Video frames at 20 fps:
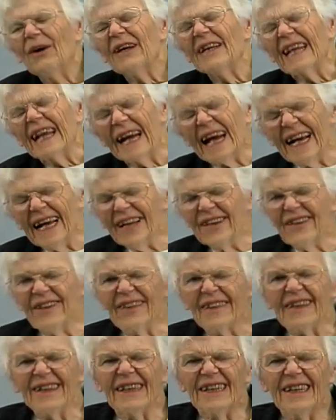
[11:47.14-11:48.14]
Well, the
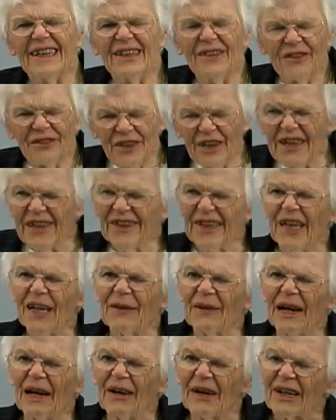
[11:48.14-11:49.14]
hands, you very
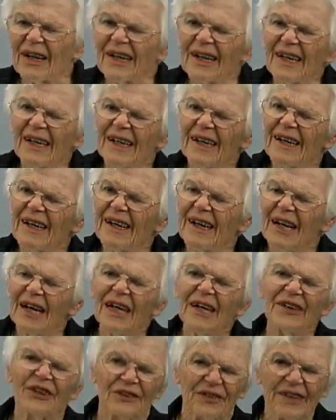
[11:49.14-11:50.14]
seldom have
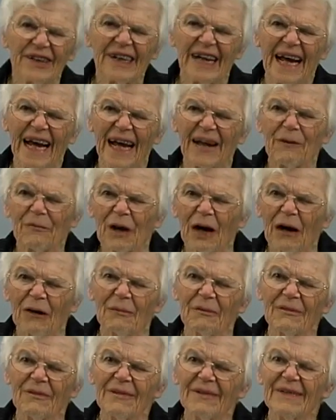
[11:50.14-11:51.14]
a severe hand
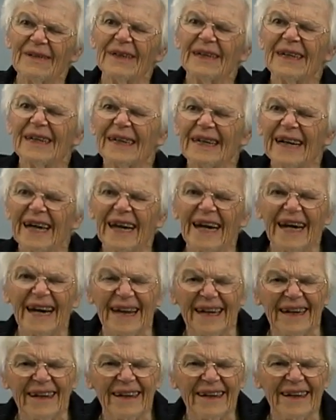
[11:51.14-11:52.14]
problem,
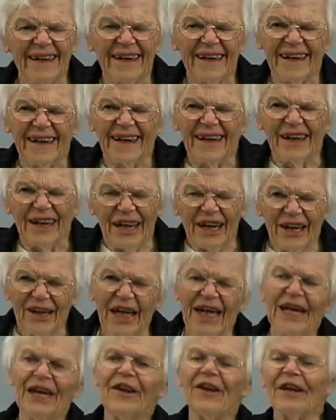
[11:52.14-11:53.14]
and
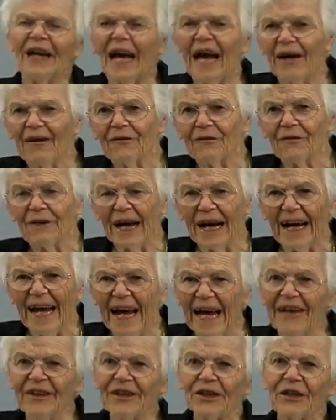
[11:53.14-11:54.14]
either you have
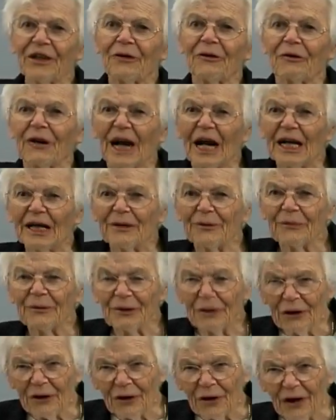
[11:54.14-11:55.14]
hands that can grasp
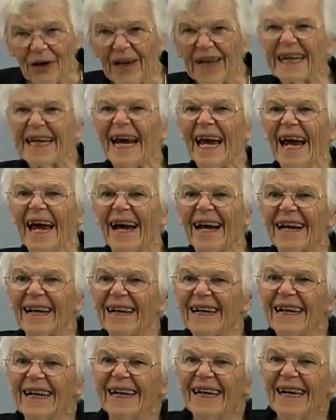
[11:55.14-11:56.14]
or they can't.
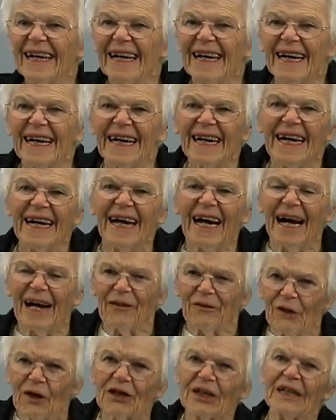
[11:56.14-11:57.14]
And
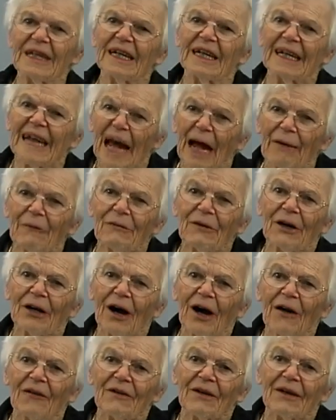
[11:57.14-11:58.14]
unfortunately, it doesn't happen very
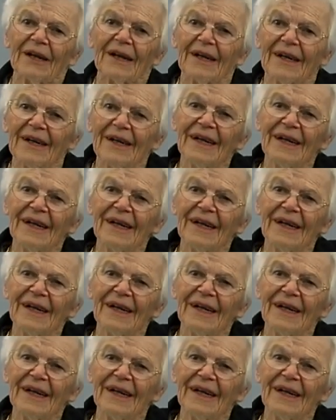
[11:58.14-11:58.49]
often.